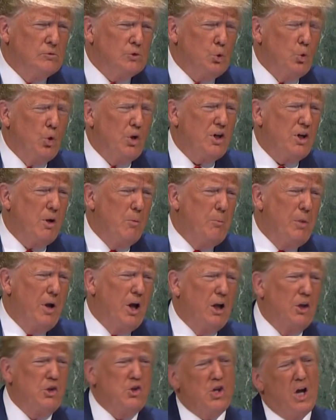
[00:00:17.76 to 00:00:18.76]
would
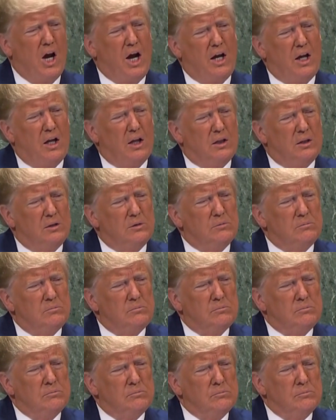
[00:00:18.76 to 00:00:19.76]
compel China
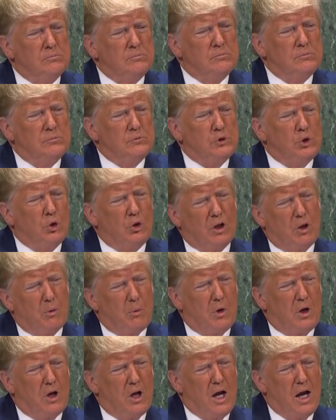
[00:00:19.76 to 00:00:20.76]
to
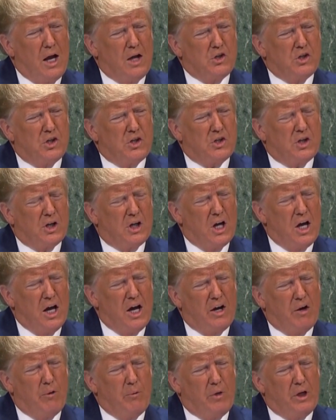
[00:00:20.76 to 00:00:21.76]
liberalize its economy
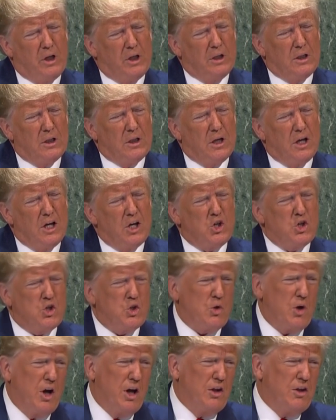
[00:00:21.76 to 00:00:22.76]
and
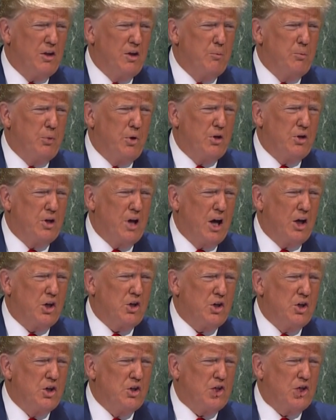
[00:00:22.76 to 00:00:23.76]
strengthen
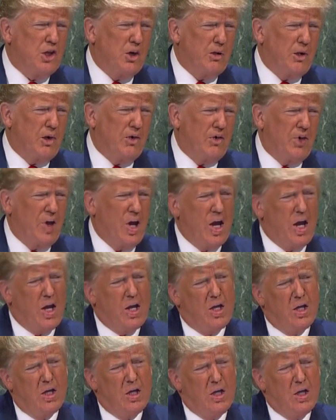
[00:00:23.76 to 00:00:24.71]
protections to provide